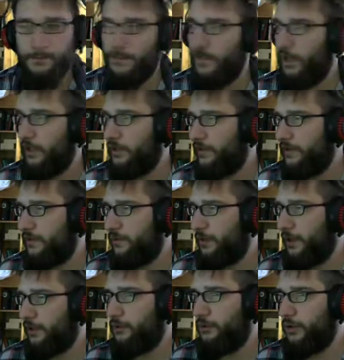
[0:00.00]
I just try
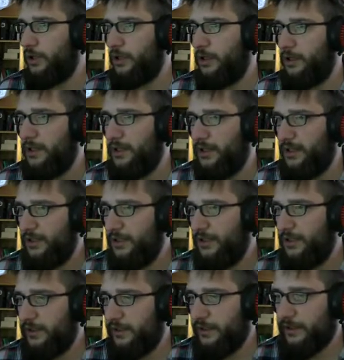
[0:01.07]
to
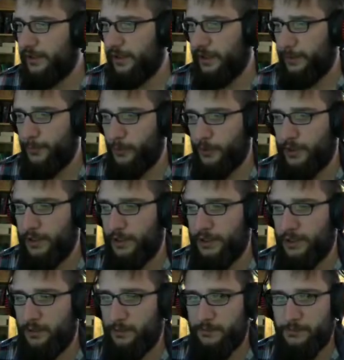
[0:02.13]
kill time while I
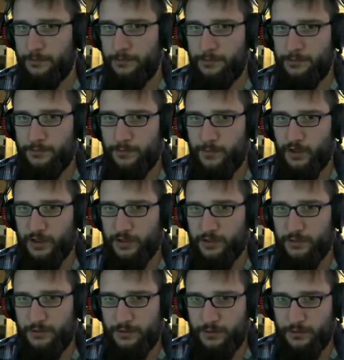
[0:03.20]
am just
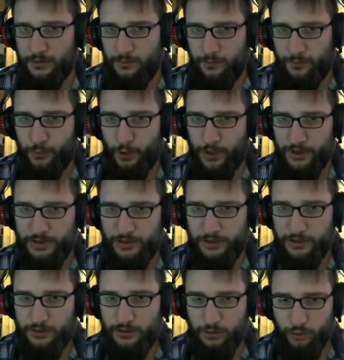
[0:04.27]
press
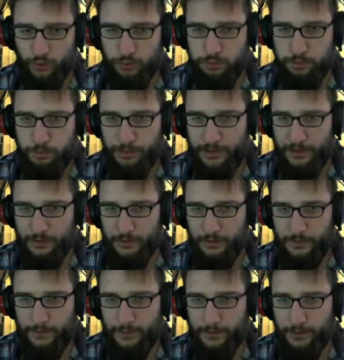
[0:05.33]
two
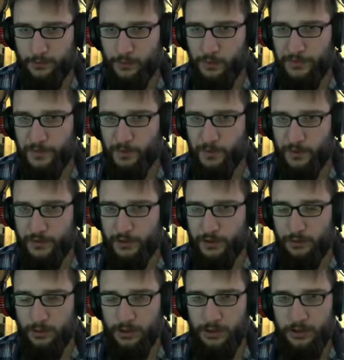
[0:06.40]
buttons and move the mouse a little
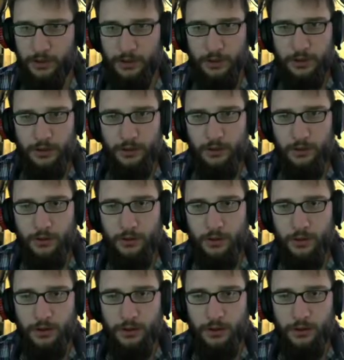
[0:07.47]
bit.
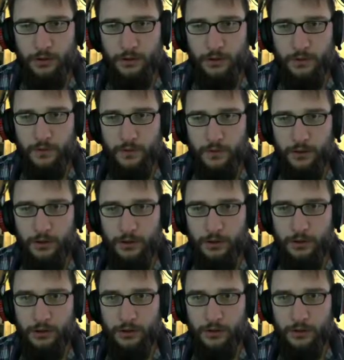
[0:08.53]
Okay. Seyda
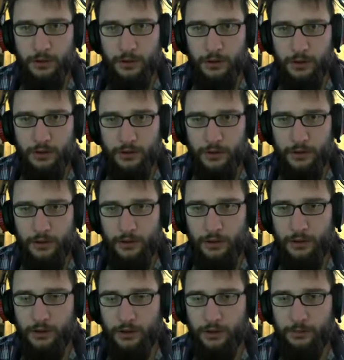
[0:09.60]
Neen, Seyda Neen, Seyda
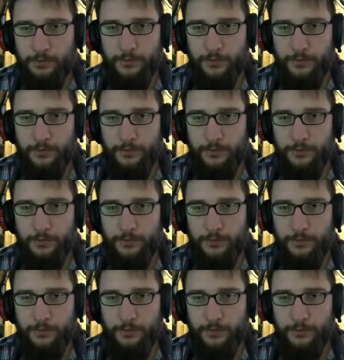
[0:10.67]
Neen. Yep.